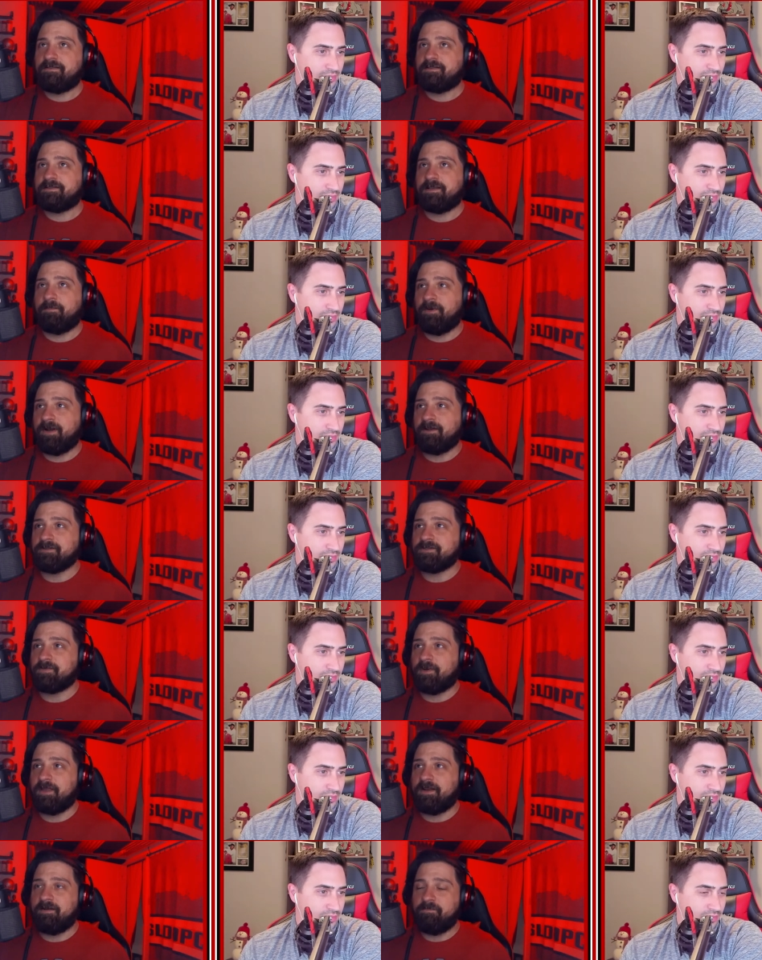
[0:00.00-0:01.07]
Speaker 1: someone else
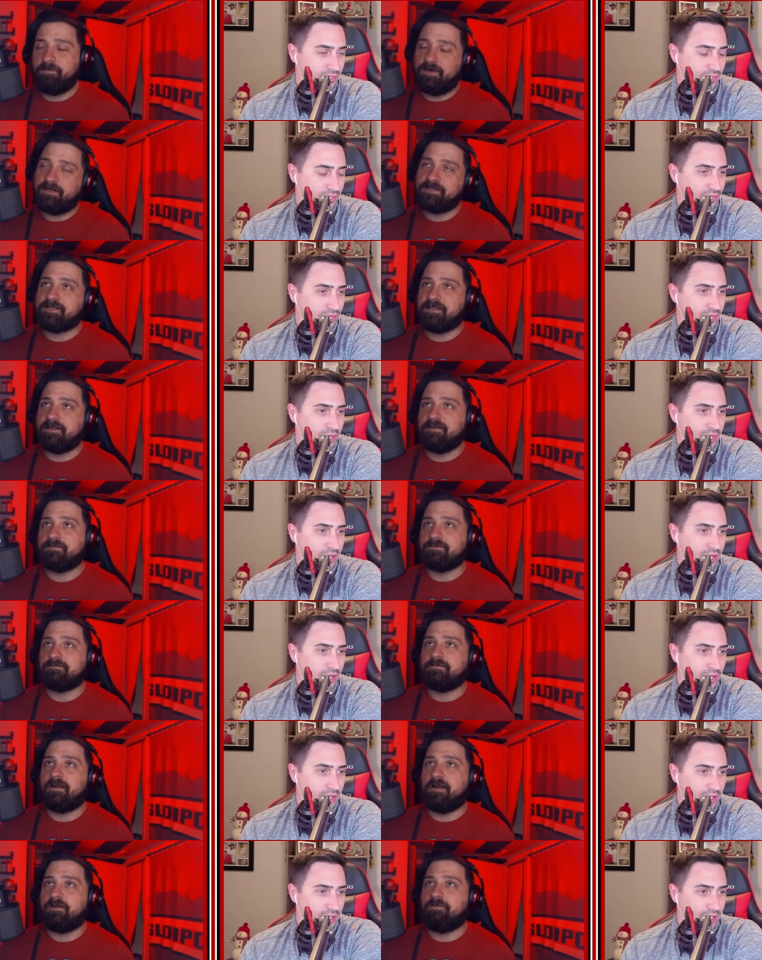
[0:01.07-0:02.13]
will get it, but it's
Speaker 2: still
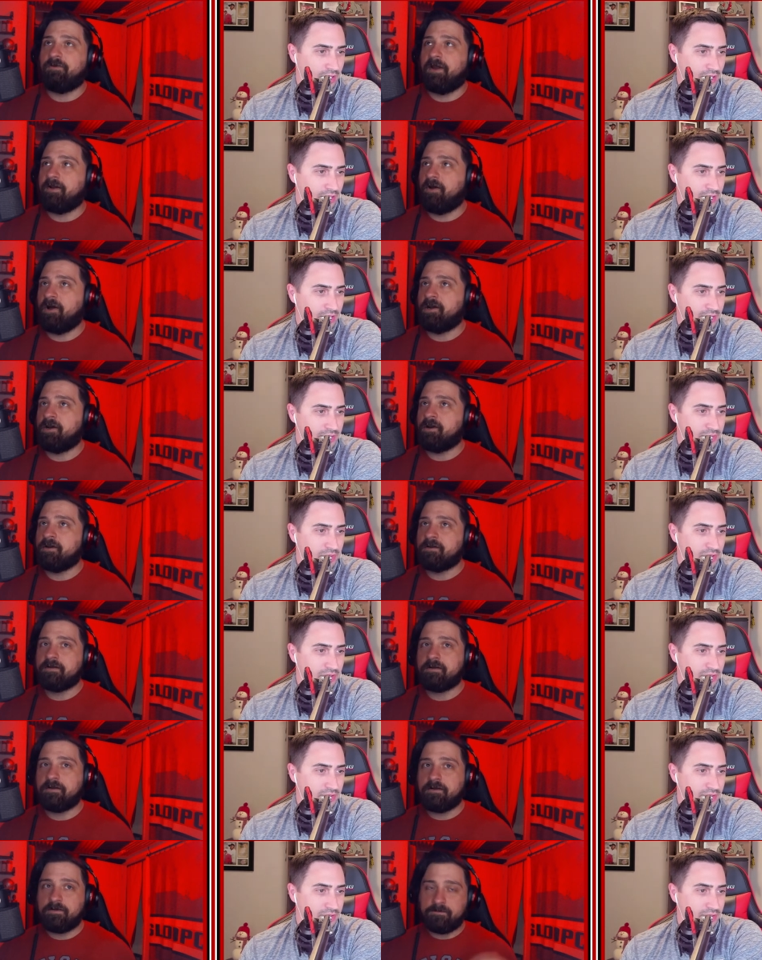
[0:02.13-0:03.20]
a great uh, honor. Some,
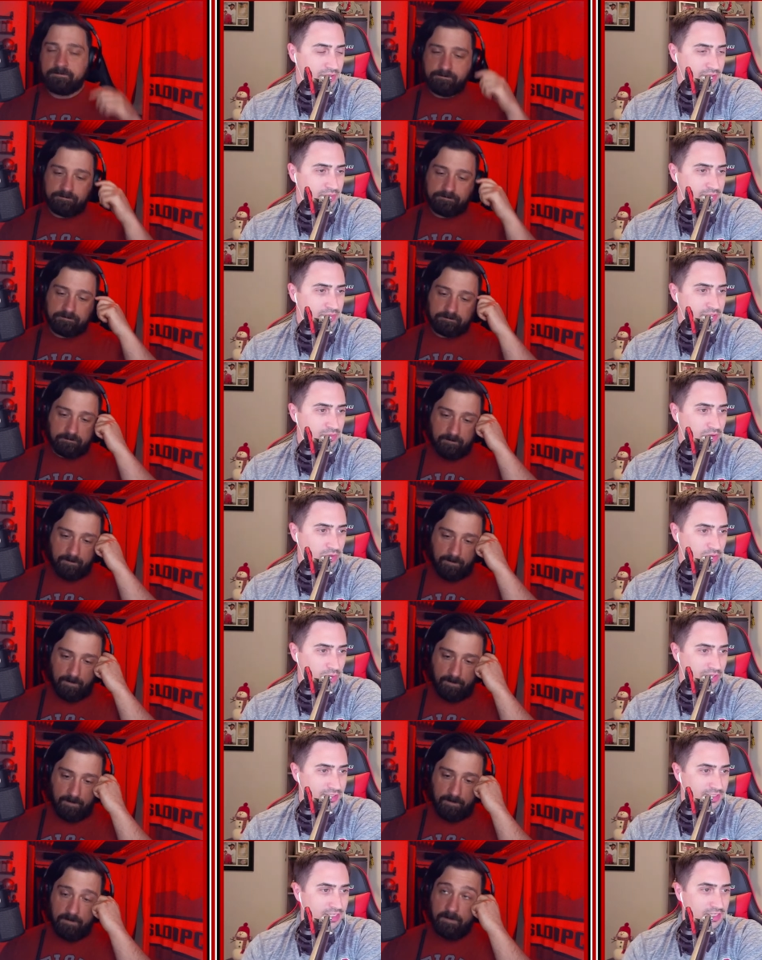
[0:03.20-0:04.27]
yep, some other
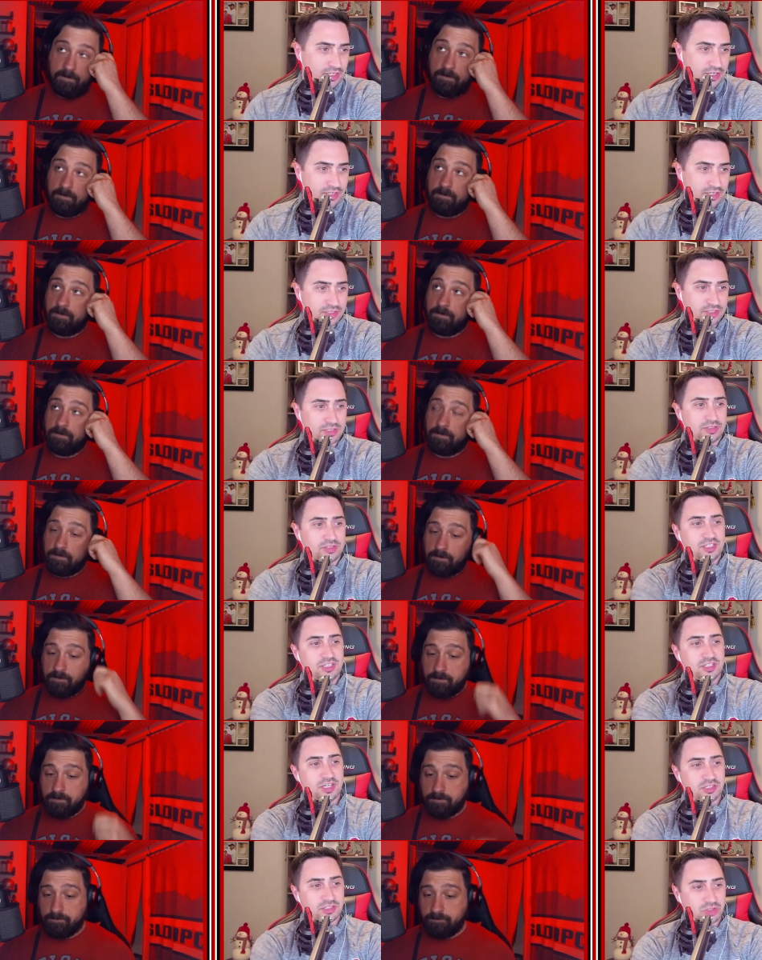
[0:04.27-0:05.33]
ones. C J
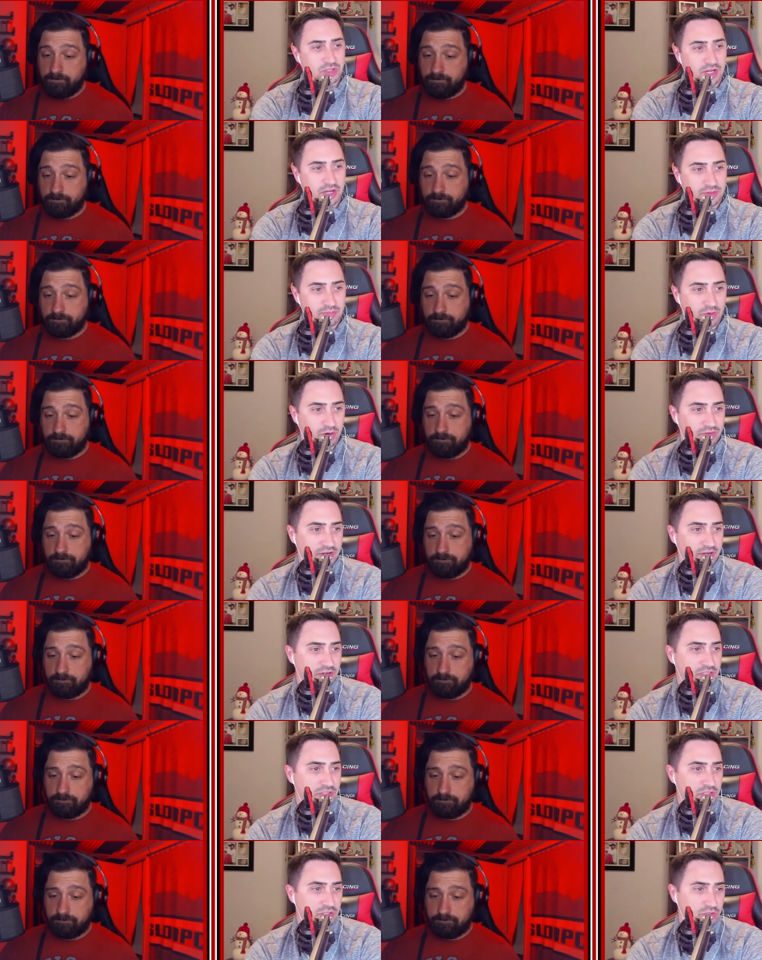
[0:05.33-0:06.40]
C J Stroud and Marvin
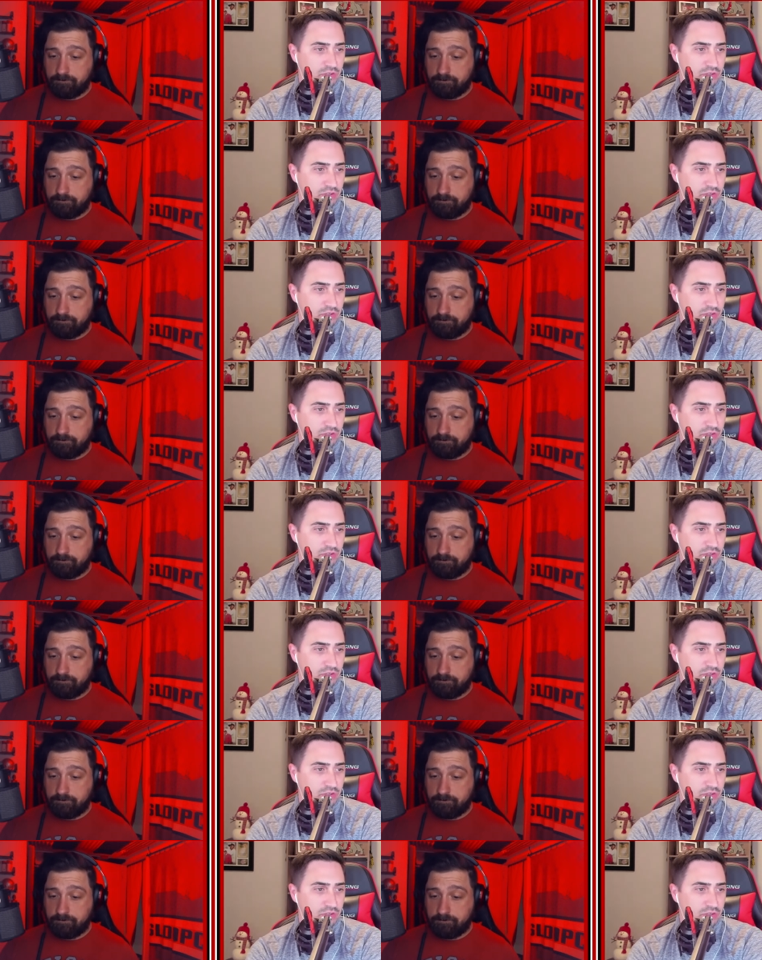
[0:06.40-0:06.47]
Harrison